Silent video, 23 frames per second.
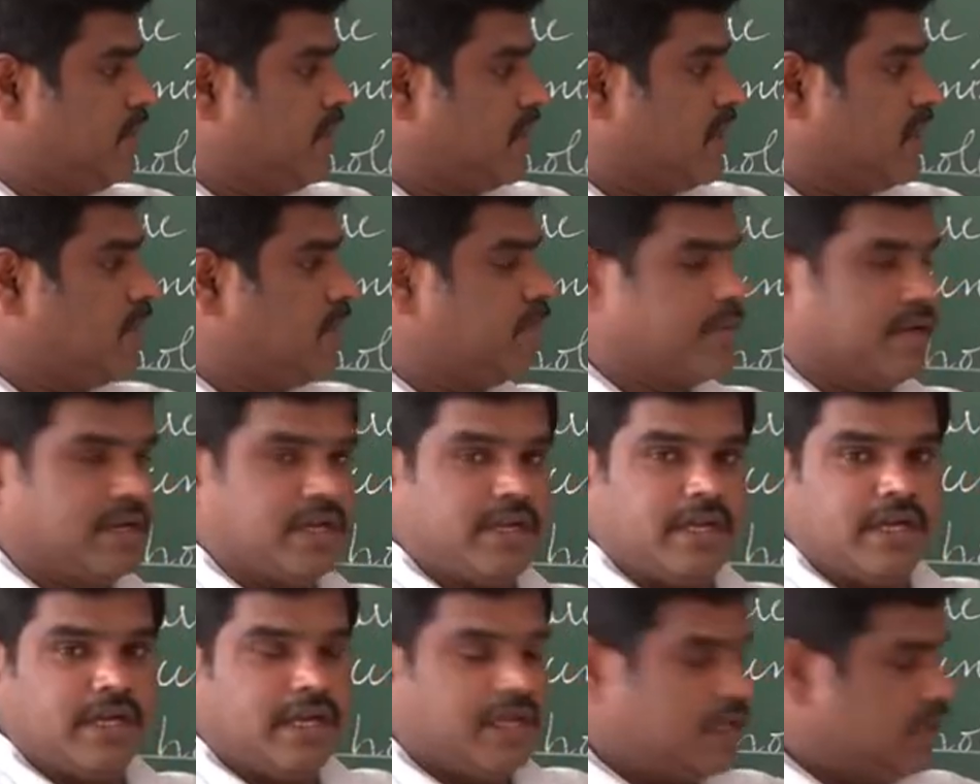
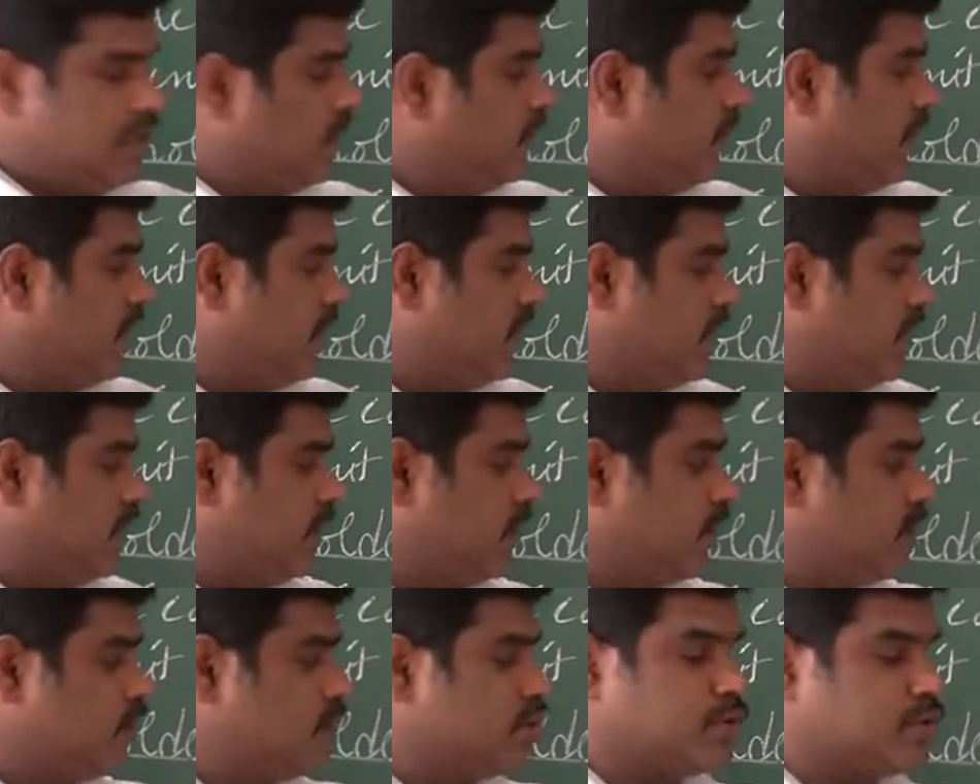company divided
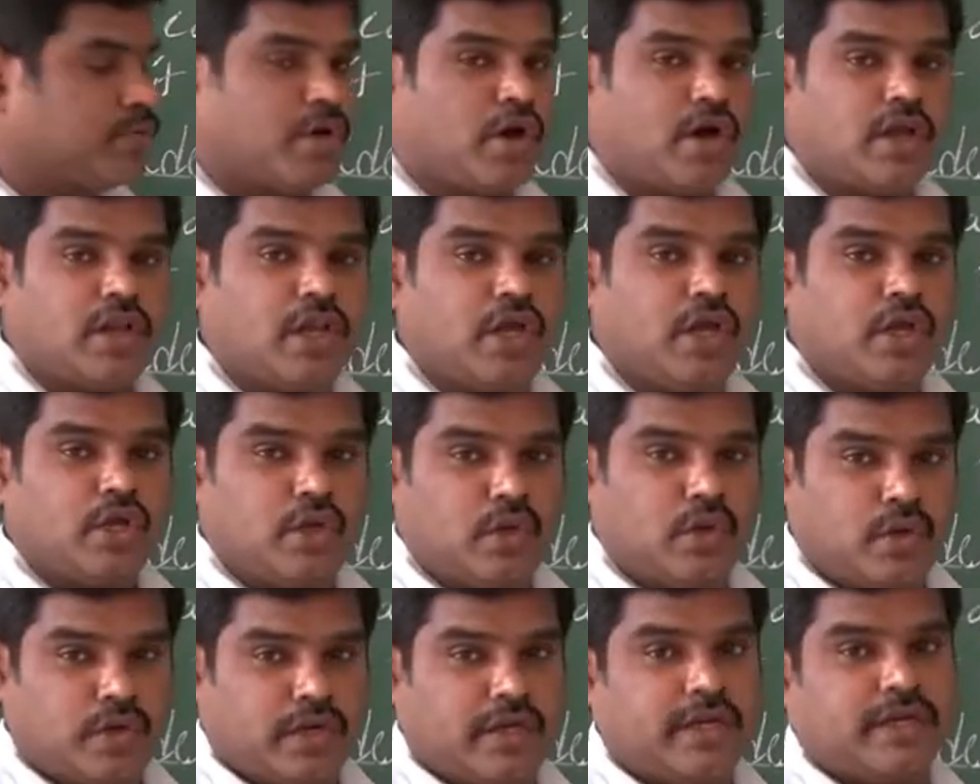into small
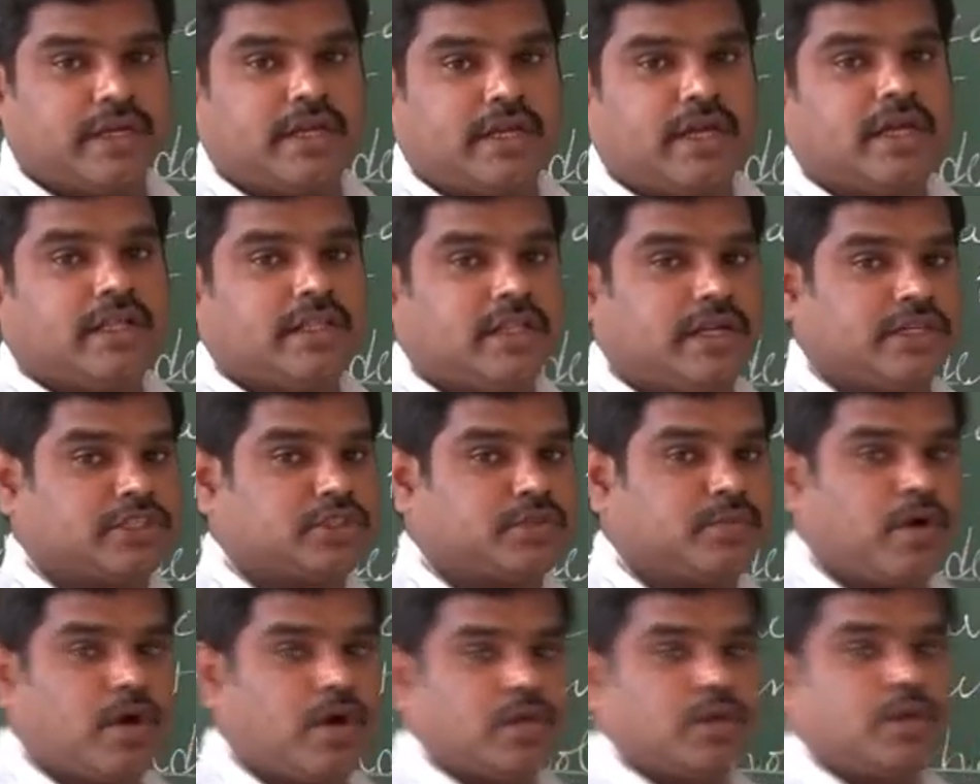unit. That
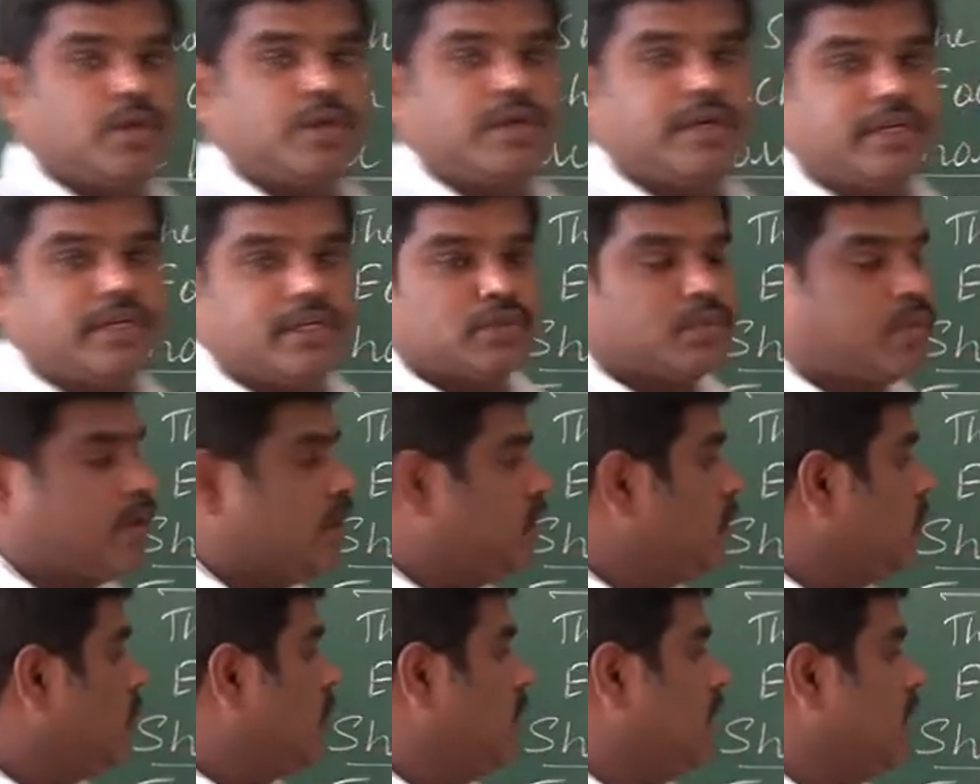small unit is what
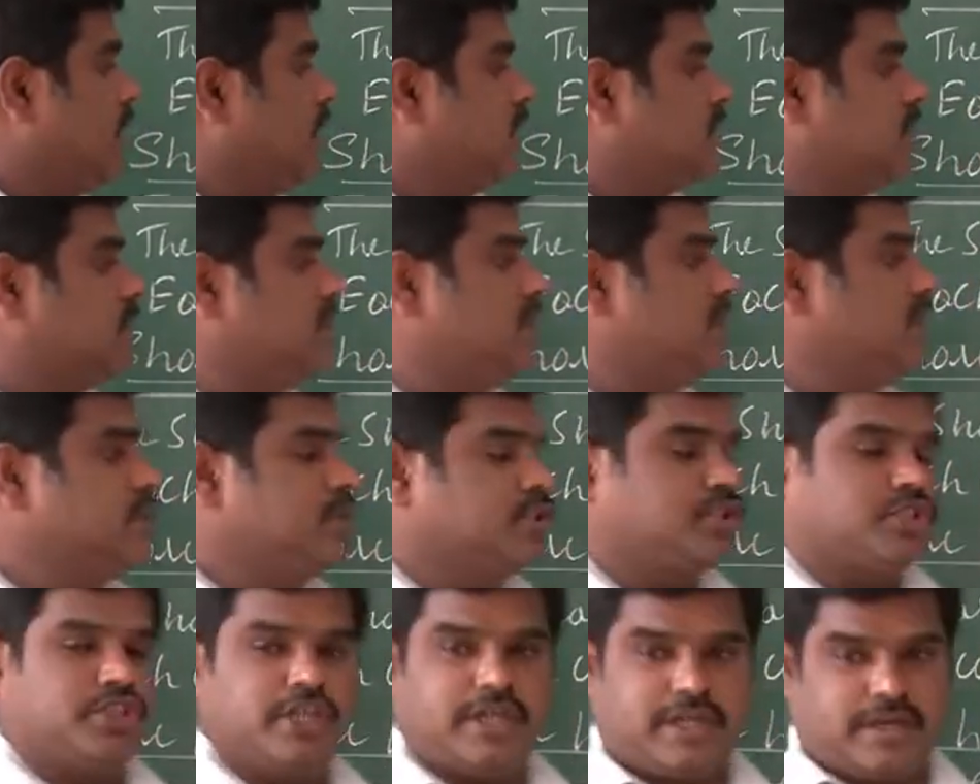you called as a
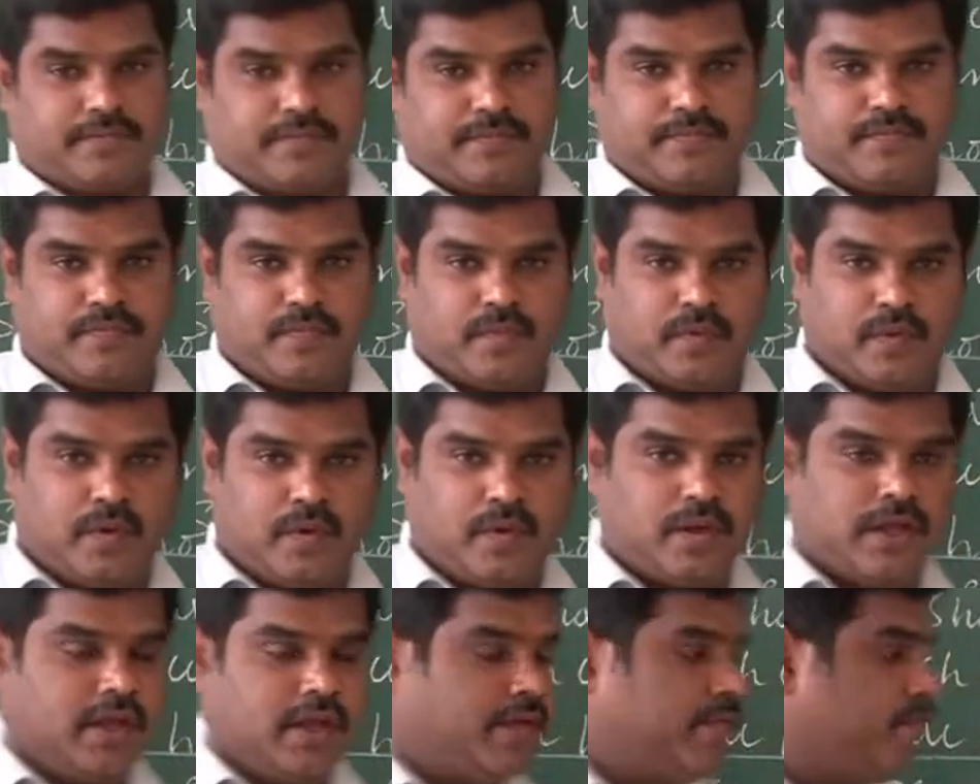share.
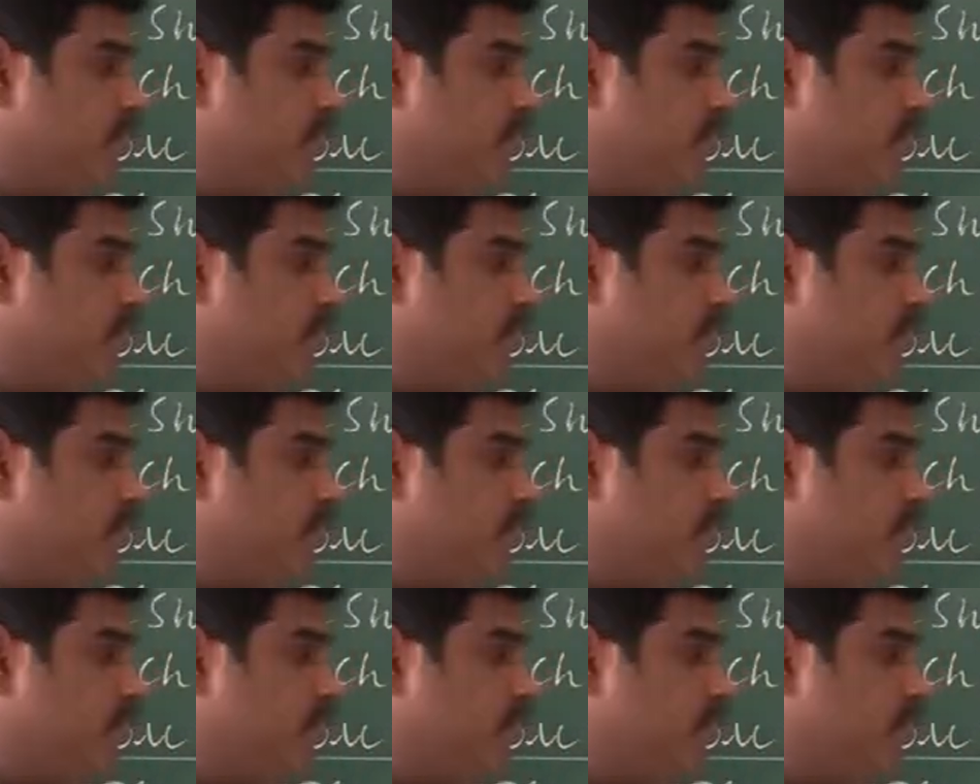Okay.